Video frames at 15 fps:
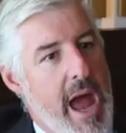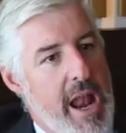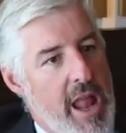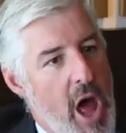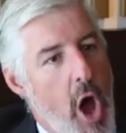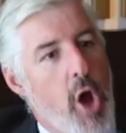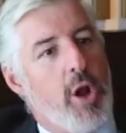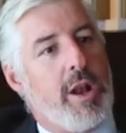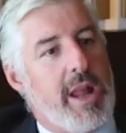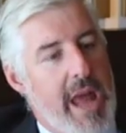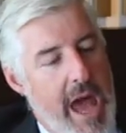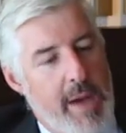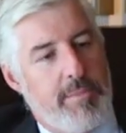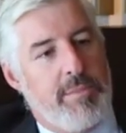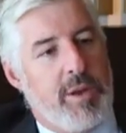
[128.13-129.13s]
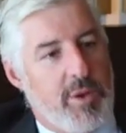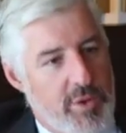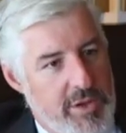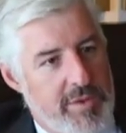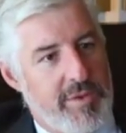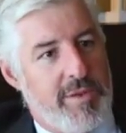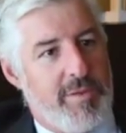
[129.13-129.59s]
And it only happened
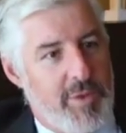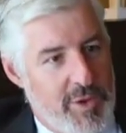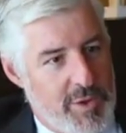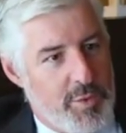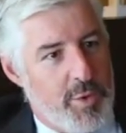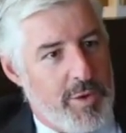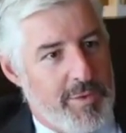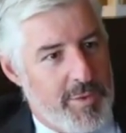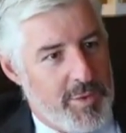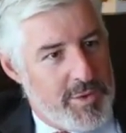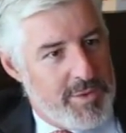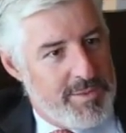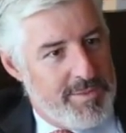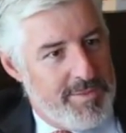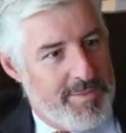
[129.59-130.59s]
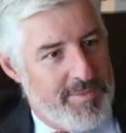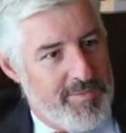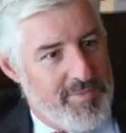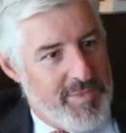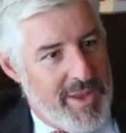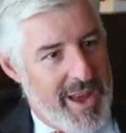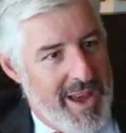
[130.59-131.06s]
because of a diverse workforce.
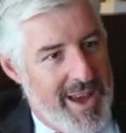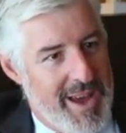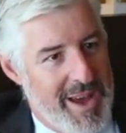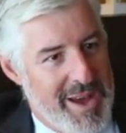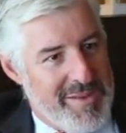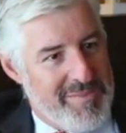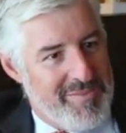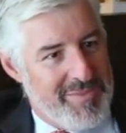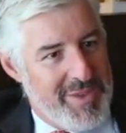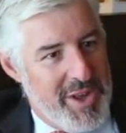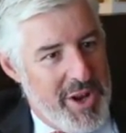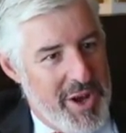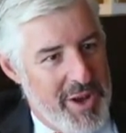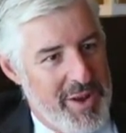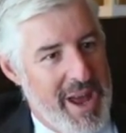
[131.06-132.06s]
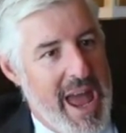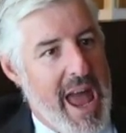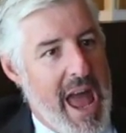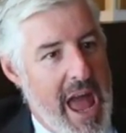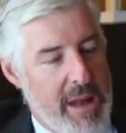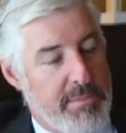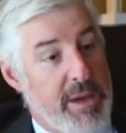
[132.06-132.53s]
Um, you know,
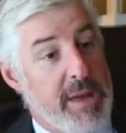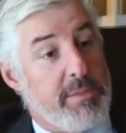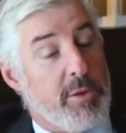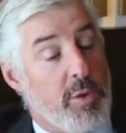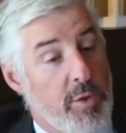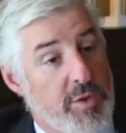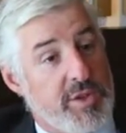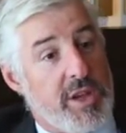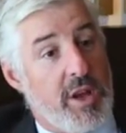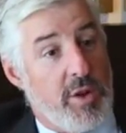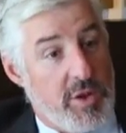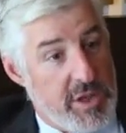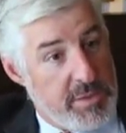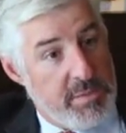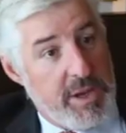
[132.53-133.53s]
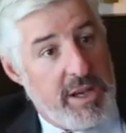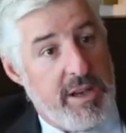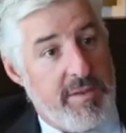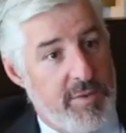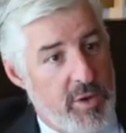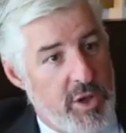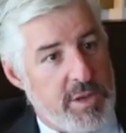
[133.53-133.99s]
and people also, not just being
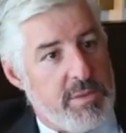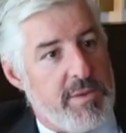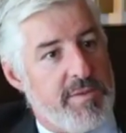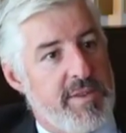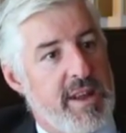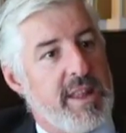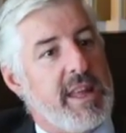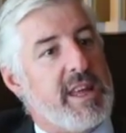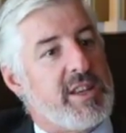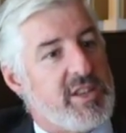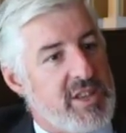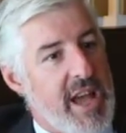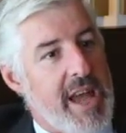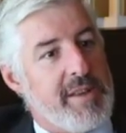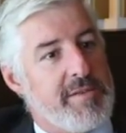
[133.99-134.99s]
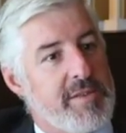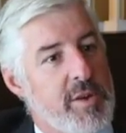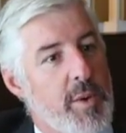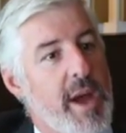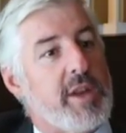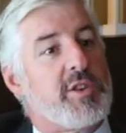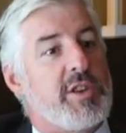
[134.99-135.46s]
diverse, but feeling safe
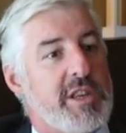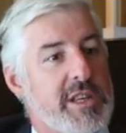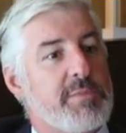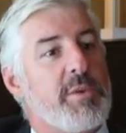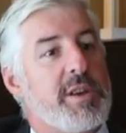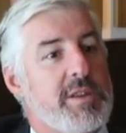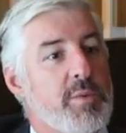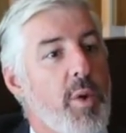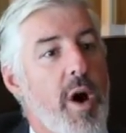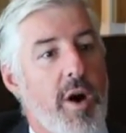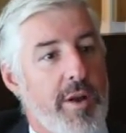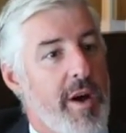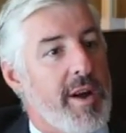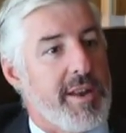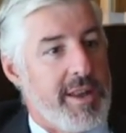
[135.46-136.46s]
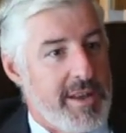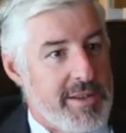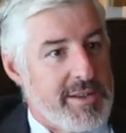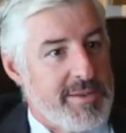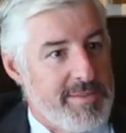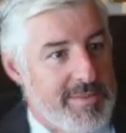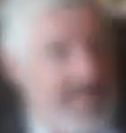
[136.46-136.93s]
to actually express wild
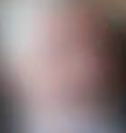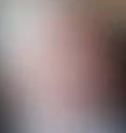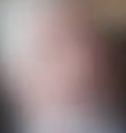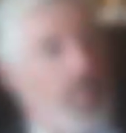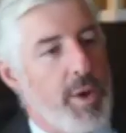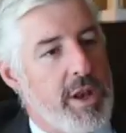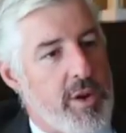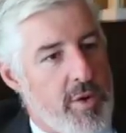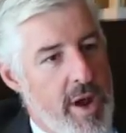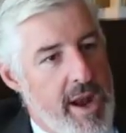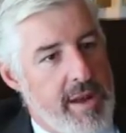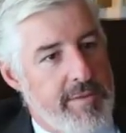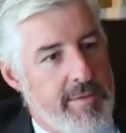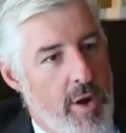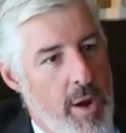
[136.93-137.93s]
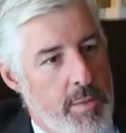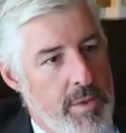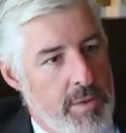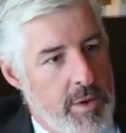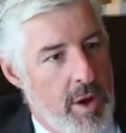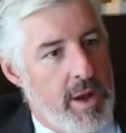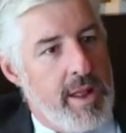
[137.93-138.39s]
ideas. So we create an
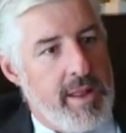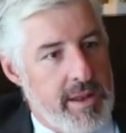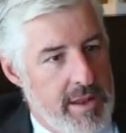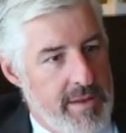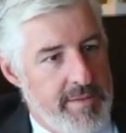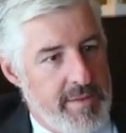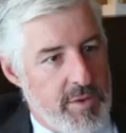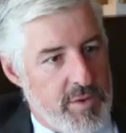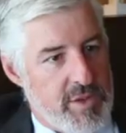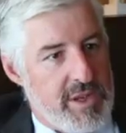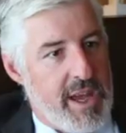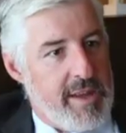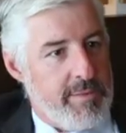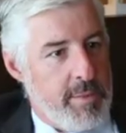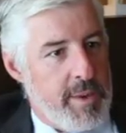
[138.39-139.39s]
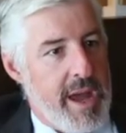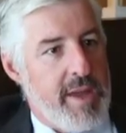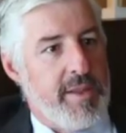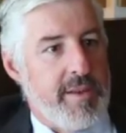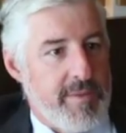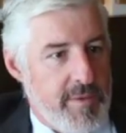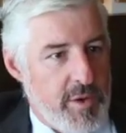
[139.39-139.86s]
environment not only that feels safe, we
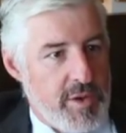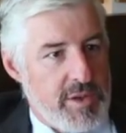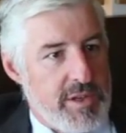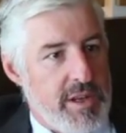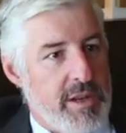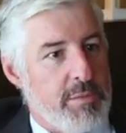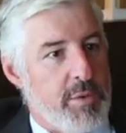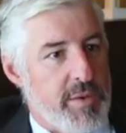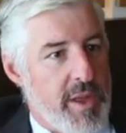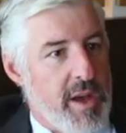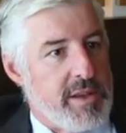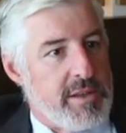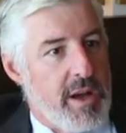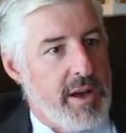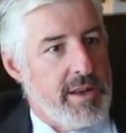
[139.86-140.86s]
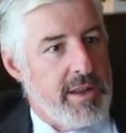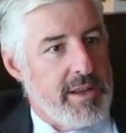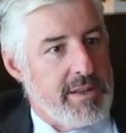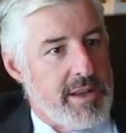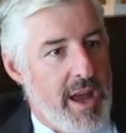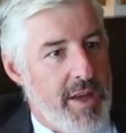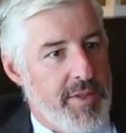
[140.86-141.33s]
have the diversity, of those
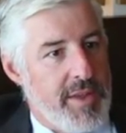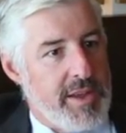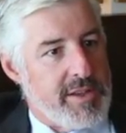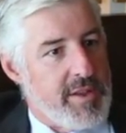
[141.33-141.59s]
ideas out there.